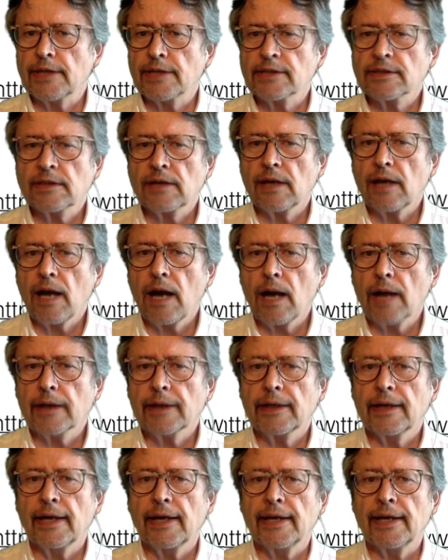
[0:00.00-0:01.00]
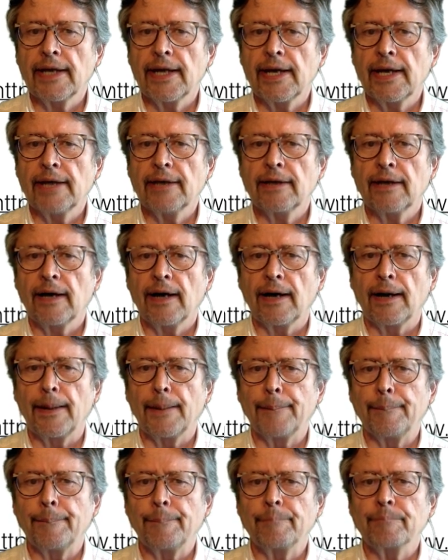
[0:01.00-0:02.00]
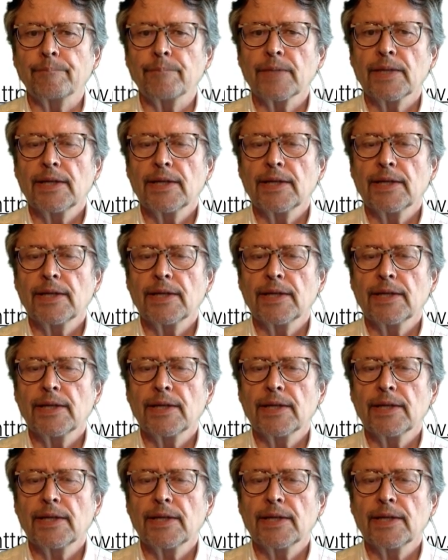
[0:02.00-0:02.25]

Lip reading: as clock, and then